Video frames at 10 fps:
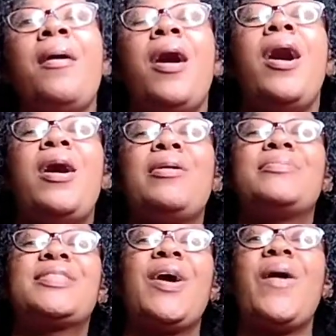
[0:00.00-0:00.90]

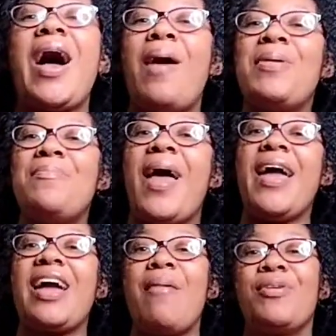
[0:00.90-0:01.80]
So I'll be
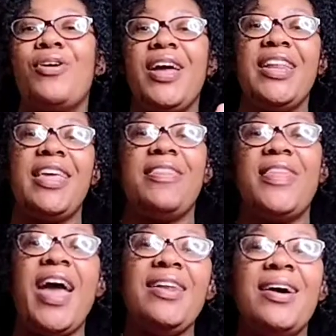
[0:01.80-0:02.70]
back. I'm going to go ahead and get
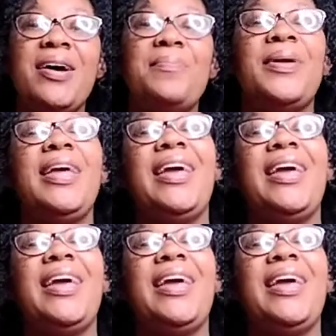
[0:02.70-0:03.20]
that up.